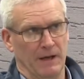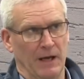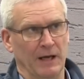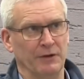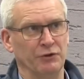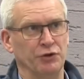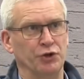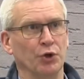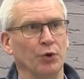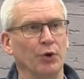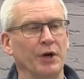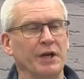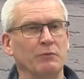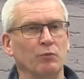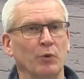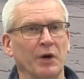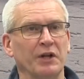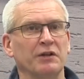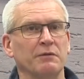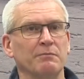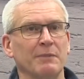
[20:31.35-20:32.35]
and join
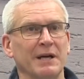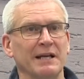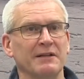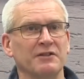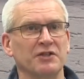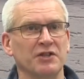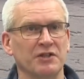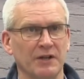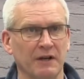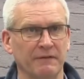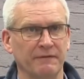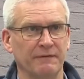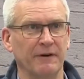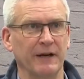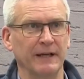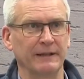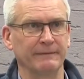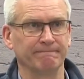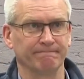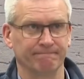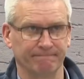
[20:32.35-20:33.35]
with me in
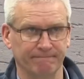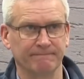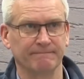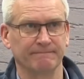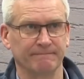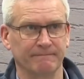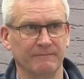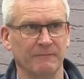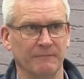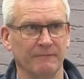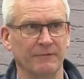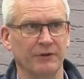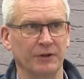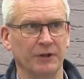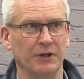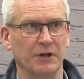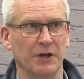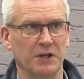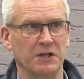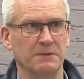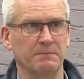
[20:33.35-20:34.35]
suffering for the
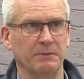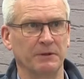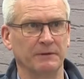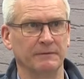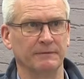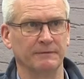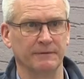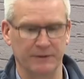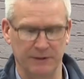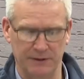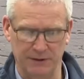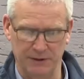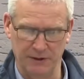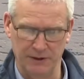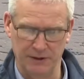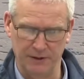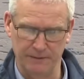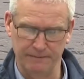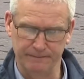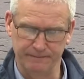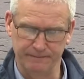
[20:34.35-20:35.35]
gospel, for the Lord.